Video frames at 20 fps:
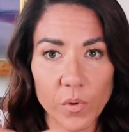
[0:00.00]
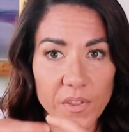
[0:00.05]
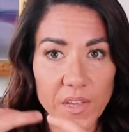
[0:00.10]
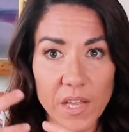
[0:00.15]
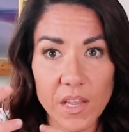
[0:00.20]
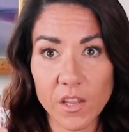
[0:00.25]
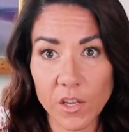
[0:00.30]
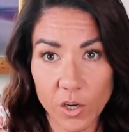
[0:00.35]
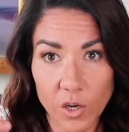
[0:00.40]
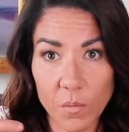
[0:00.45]

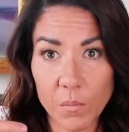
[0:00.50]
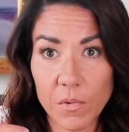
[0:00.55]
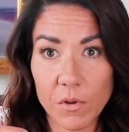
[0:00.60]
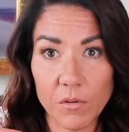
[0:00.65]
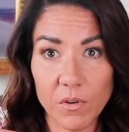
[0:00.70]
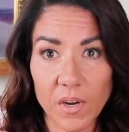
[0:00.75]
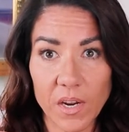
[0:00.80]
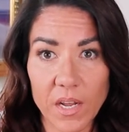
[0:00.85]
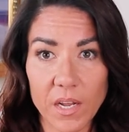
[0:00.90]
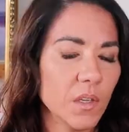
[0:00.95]
within the
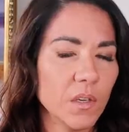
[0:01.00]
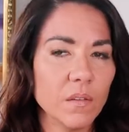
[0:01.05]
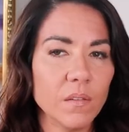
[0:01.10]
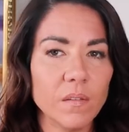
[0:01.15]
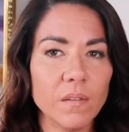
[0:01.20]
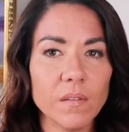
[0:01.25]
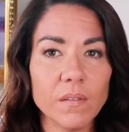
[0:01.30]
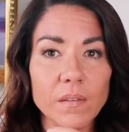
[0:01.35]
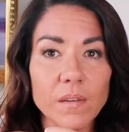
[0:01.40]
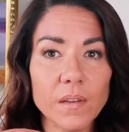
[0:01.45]
community.
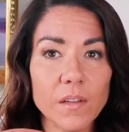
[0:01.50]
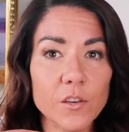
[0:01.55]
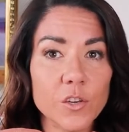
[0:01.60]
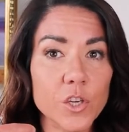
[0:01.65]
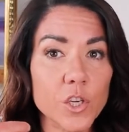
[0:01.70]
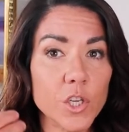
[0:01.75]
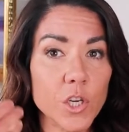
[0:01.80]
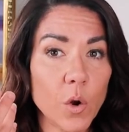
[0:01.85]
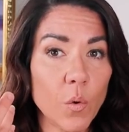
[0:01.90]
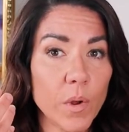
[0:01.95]
Consistently
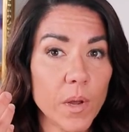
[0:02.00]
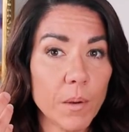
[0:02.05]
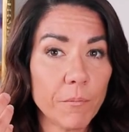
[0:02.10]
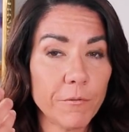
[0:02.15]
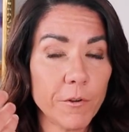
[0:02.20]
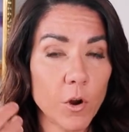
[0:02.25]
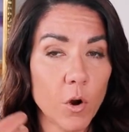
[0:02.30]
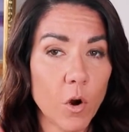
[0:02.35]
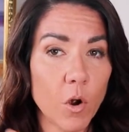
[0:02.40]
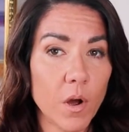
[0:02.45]
showing
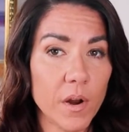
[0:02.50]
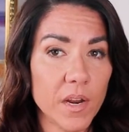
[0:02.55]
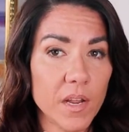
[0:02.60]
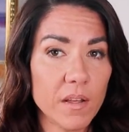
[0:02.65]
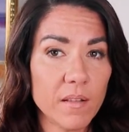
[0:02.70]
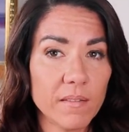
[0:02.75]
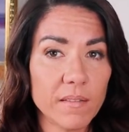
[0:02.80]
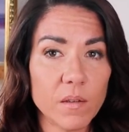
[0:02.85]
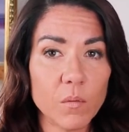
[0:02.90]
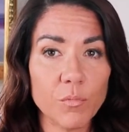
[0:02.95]
up for your
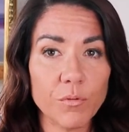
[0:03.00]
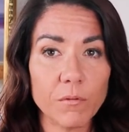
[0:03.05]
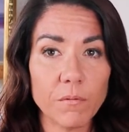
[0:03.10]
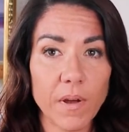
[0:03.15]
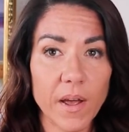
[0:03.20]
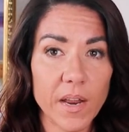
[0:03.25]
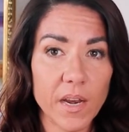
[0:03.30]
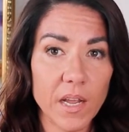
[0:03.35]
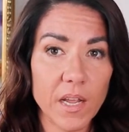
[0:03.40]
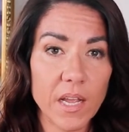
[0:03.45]
audience and
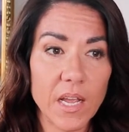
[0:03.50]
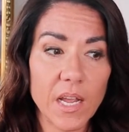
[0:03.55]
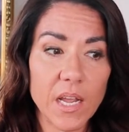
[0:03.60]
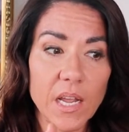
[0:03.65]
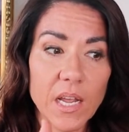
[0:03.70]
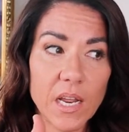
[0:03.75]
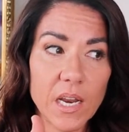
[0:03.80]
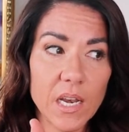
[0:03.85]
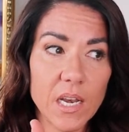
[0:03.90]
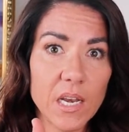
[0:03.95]
providing
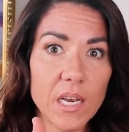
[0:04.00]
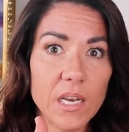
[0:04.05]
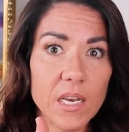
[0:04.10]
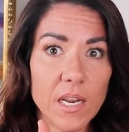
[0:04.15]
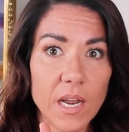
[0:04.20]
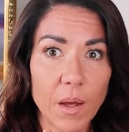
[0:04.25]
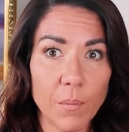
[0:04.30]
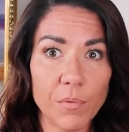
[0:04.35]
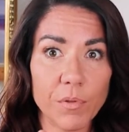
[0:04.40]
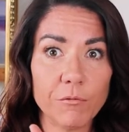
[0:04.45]

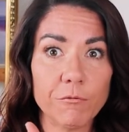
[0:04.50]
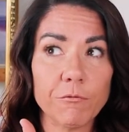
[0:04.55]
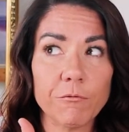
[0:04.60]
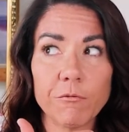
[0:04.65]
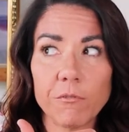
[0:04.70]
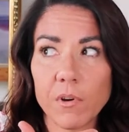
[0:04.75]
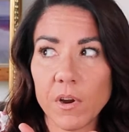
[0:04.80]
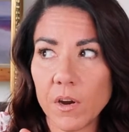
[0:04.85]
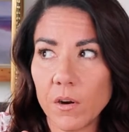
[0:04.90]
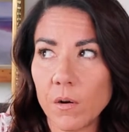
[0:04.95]
in-depth,
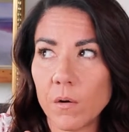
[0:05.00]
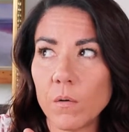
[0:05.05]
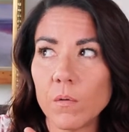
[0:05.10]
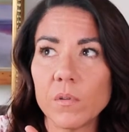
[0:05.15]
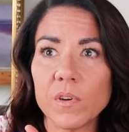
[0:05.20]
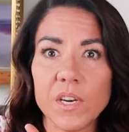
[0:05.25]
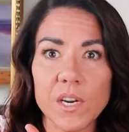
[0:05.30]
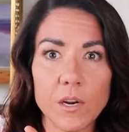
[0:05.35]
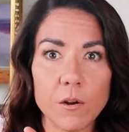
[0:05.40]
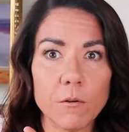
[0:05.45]
real
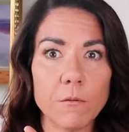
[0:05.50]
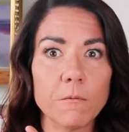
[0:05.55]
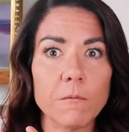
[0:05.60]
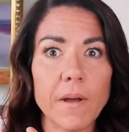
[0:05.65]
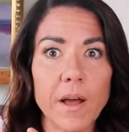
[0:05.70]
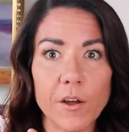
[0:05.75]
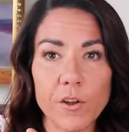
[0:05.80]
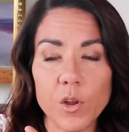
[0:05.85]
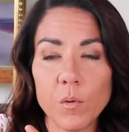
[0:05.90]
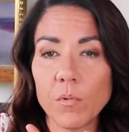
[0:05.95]
deal,
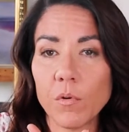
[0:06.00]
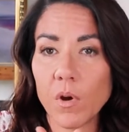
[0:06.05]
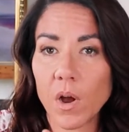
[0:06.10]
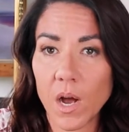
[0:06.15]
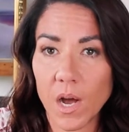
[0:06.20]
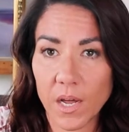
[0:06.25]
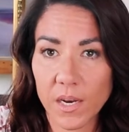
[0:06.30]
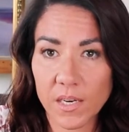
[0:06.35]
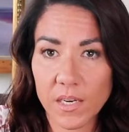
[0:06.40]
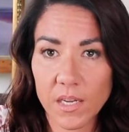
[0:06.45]
valuable
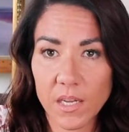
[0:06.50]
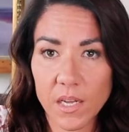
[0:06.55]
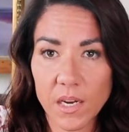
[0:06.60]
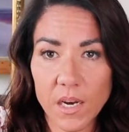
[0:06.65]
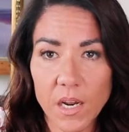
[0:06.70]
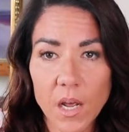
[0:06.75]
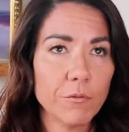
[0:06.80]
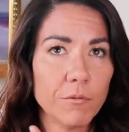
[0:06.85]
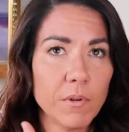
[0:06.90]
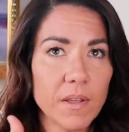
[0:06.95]
content
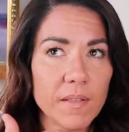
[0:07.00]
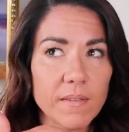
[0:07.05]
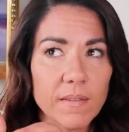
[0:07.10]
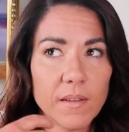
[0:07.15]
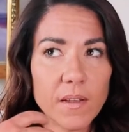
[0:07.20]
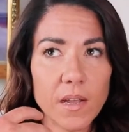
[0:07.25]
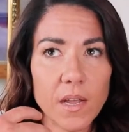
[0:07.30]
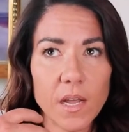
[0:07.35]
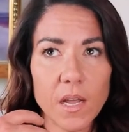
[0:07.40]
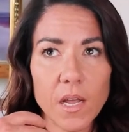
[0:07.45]
creates
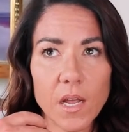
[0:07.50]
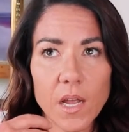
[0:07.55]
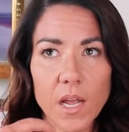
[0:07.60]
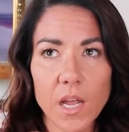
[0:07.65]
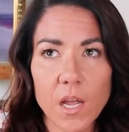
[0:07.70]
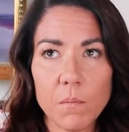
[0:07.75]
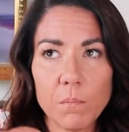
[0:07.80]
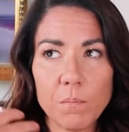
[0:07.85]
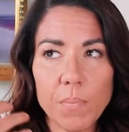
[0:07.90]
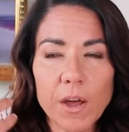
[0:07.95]

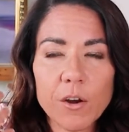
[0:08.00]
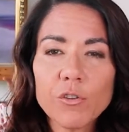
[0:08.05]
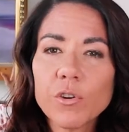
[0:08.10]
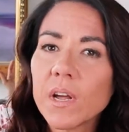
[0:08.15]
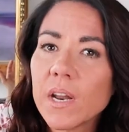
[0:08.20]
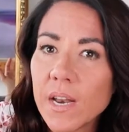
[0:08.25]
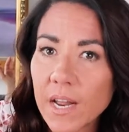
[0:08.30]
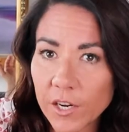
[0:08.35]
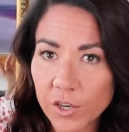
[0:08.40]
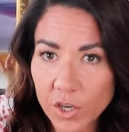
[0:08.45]
a better
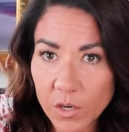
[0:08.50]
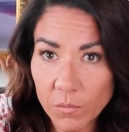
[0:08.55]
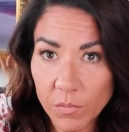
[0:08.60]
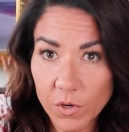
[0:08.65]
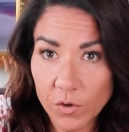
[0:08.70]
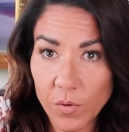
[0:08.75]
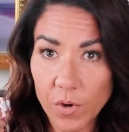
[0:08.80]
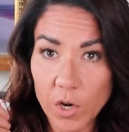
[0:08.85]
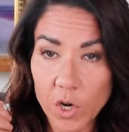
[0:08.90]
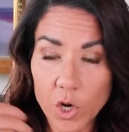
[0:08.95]
connection
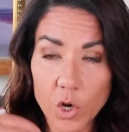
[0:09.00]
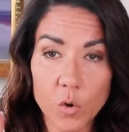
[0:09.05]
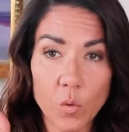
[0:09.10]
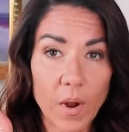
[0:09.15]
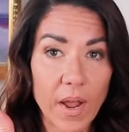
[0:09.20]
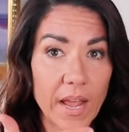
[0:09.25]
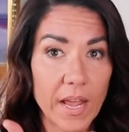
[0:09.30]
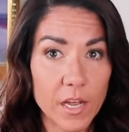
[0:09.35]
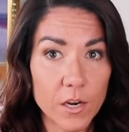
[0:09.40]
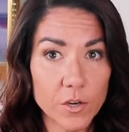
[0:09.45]
between
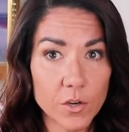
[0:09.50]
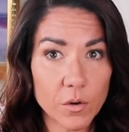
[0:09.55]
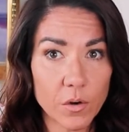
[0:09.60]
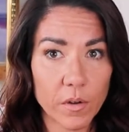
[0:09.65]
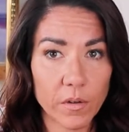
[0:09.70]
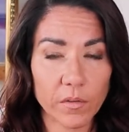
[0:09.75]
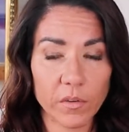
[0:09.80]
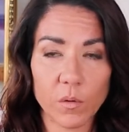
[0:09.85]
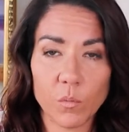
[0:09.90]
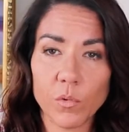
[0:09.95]
you and your
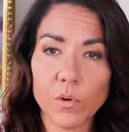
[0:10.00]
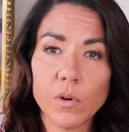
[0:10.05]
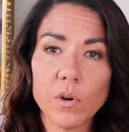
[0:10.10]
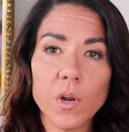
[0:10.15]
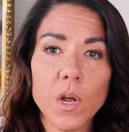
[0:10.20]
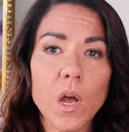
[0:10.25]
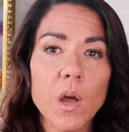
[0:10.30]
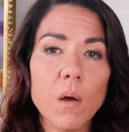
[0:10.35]
customer,